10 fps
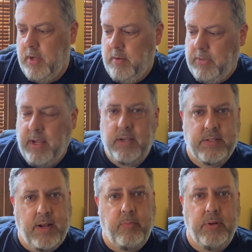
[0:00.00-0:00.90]
But like I
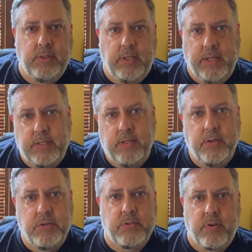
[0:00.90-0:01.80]
said, I'll put the links in the
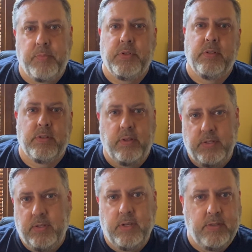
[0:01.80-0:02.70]
description so that
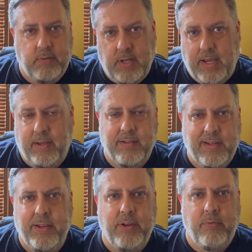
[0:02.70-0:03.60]
I can
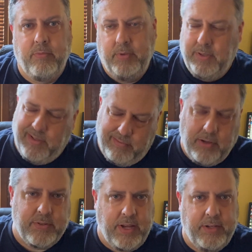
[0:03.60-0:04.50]
take you, they'll
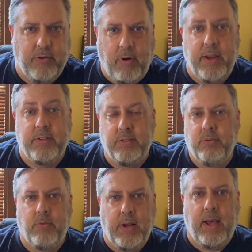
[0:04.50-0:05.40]
take you right to
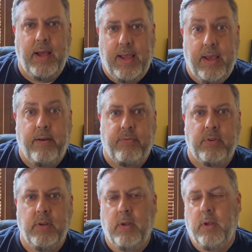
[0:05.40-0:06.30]
what I have,
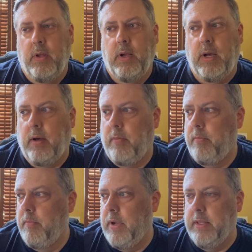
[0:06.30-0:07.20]

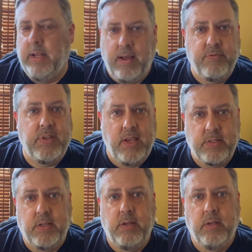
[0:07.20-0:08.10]
and that I've
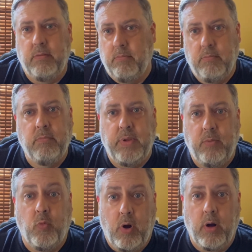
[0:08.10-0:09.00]
tested
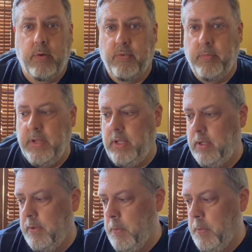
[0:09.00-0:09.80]
and work for me.